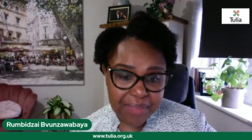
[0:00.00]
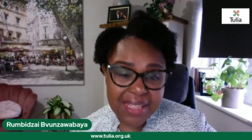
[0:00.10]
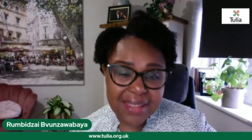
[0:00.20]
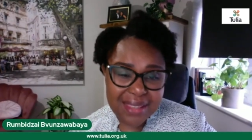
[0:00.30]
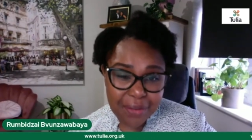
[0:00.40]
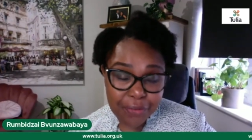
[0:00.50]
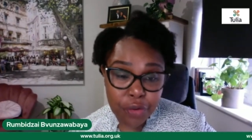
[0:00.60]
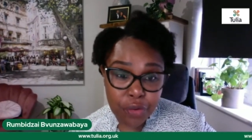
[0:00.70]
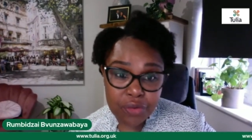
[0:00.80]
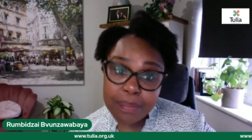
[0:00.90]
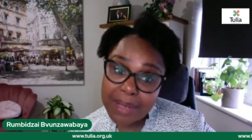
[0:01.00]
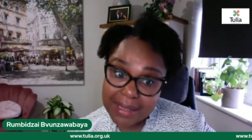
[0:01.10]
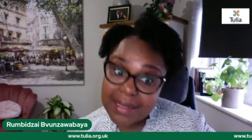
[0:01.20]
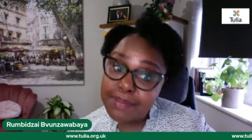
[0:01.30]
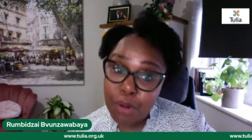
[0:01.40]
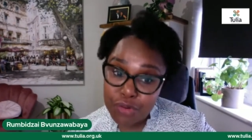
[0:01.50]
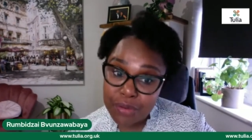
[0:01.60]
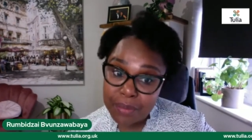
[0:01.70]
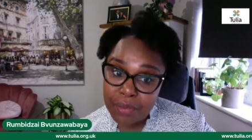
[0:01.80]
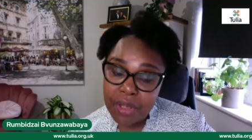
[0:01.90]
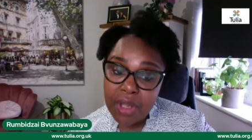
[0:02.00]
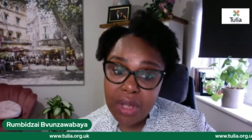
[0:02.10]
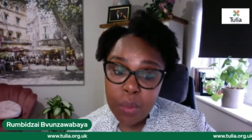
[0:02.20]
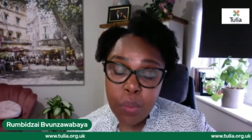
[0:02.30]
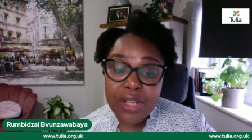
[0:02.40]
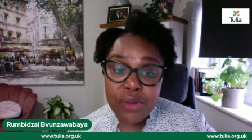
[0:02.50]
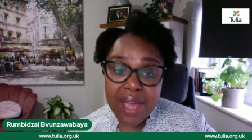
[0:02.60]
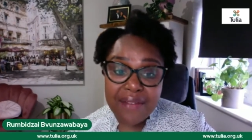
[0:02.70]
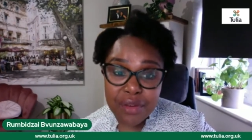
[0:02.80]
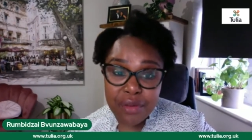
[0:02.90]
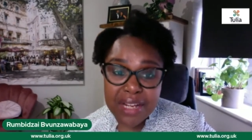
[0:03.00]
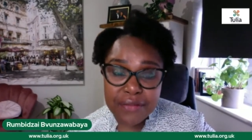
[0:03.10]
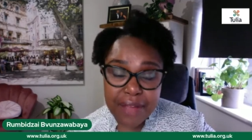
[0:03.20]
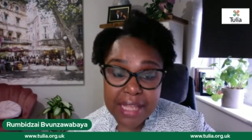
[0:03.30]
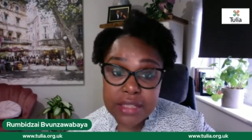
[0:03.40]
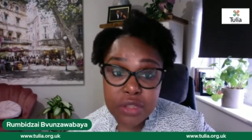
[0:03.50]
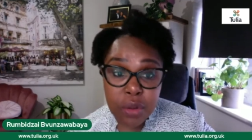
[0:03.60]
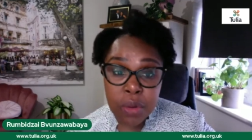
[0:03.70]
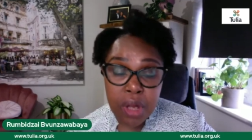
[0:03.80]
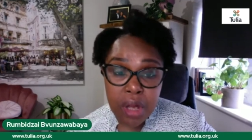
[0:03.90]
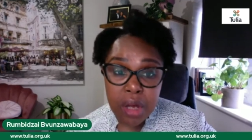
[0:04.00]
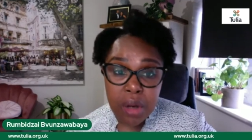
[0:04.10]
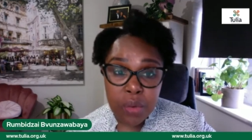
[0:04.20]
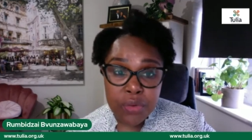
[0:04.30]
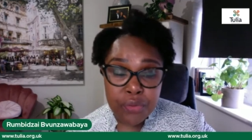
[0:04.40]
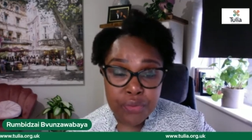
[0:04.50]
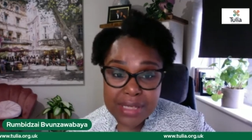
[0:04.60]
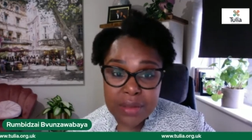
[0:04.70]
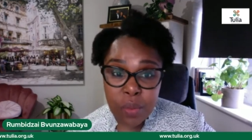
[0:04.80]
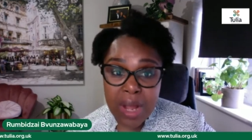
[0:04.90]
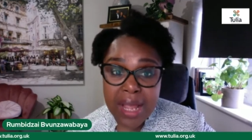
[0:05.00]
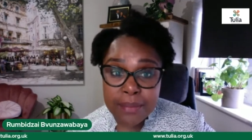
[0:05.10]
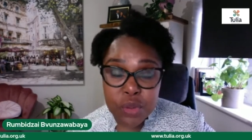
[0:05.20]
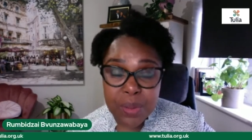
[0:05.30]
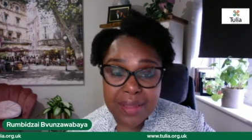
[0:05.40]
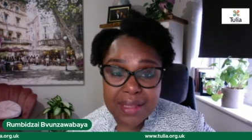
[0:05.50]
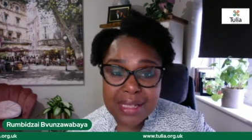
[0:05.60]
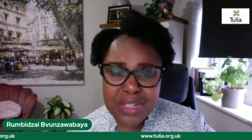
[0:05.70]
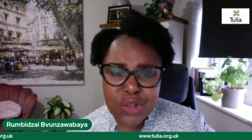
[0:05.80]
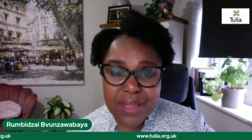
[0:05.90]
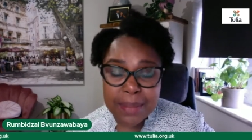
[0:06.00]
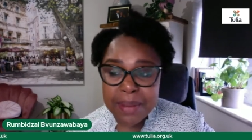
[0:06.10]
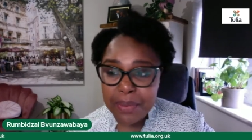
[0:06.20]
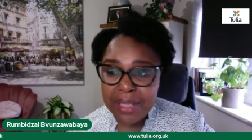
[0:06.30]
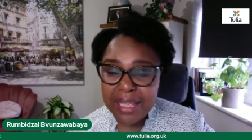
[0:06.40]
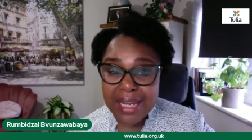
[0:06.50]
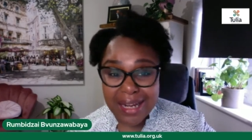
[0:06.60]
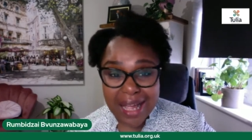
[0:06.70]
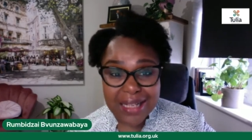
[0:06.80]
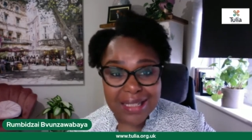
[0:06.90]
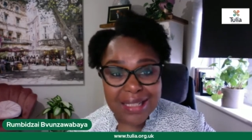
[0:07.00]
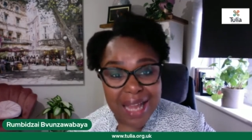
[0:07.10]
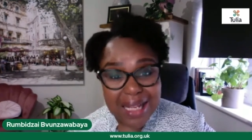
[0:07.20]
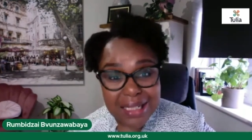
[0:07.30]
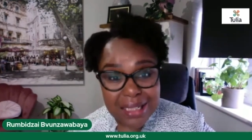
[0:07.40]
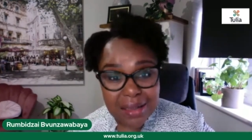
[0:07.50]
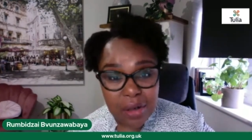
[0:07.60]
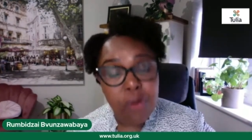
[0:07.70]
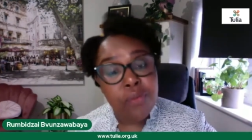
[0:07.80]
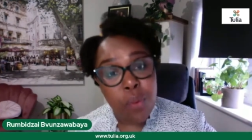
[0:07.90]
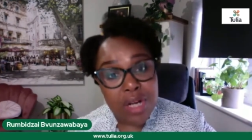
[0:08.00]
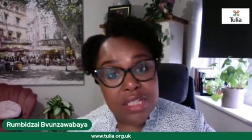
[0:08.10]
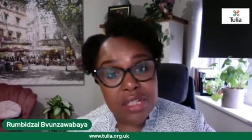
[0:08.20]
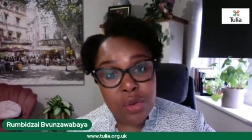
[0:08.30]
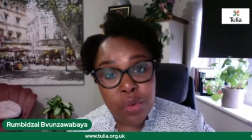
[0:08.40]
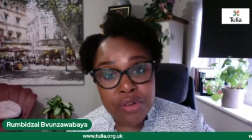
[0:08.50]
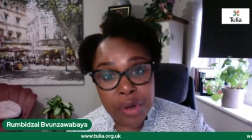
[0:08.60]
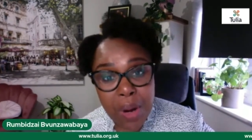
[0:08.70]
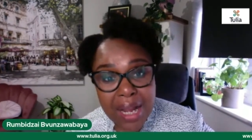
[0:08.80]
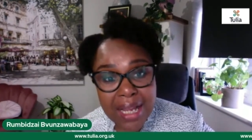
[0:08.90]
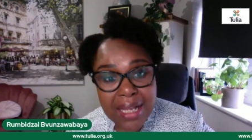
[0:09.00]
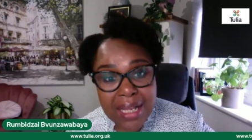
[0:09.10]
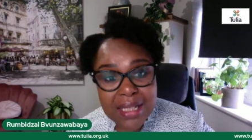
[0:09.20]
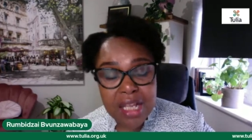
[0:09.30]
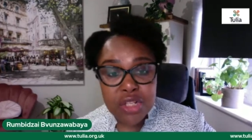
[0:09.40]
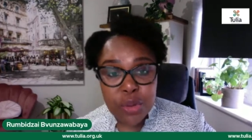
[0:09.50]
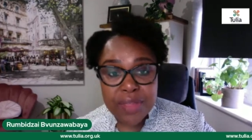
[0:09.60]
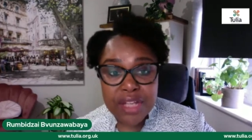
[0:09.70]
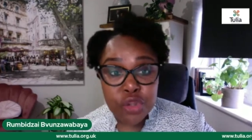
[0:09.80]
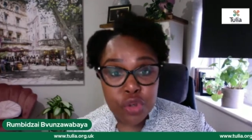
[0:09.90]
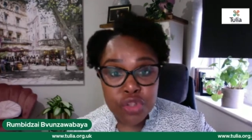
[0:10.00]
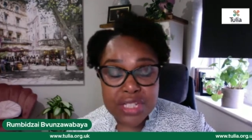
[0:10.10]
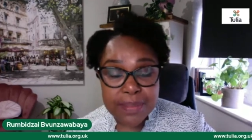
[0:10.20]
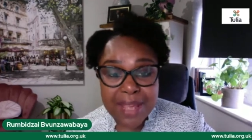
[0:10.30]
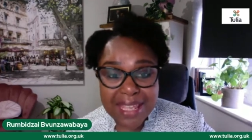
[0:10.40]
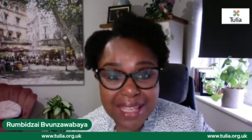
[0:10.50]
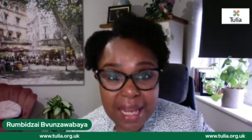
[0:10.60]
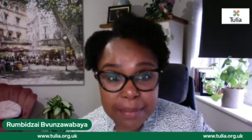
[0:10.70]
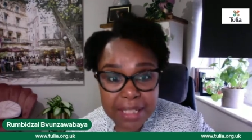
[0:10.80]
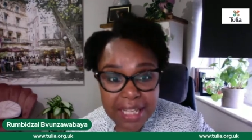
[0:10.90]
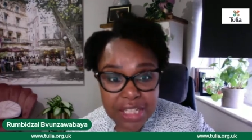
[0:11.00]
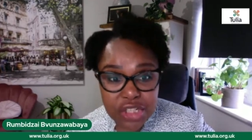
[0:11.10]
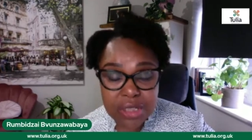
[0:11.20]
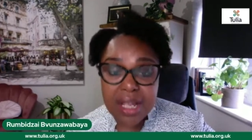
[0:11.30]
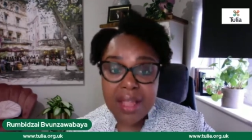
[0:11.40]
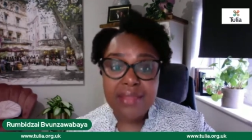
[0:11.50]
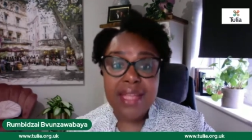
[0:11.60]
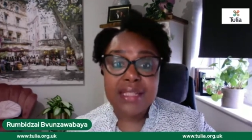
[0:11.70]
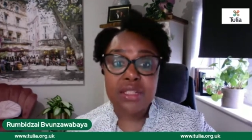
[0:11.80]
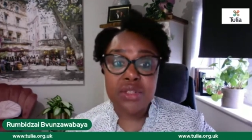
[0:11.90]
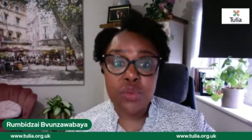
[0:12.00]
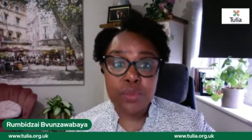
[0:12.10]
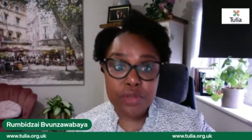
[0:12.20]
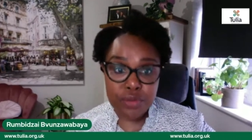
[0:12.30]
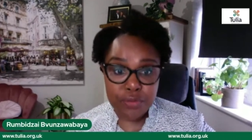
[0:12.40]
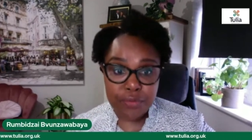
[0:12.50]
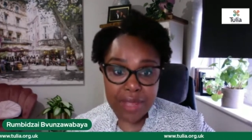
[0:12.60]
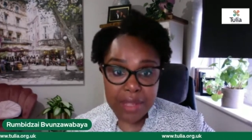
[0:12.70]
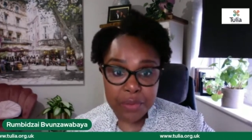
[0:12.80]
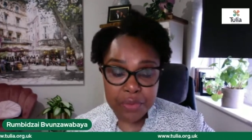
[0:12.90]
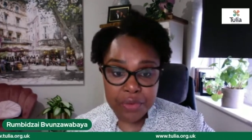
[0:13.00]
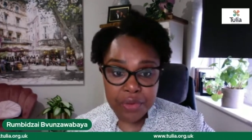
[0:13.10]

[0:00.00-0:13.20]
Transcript: it's difficult, but it's possible when you have the right facts. So the reason why I'm doing this is so that people can get an understanding of what the law requires, so that you don't just make an application that's doomed to fail,